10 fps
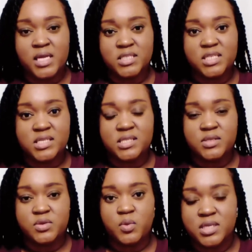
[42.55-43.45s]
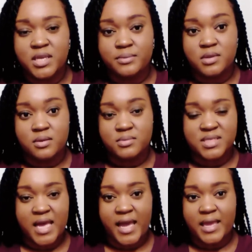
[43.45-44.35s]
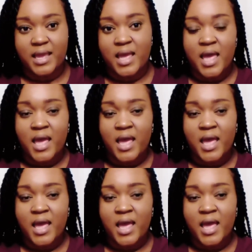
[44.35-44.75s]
just to keep them tight,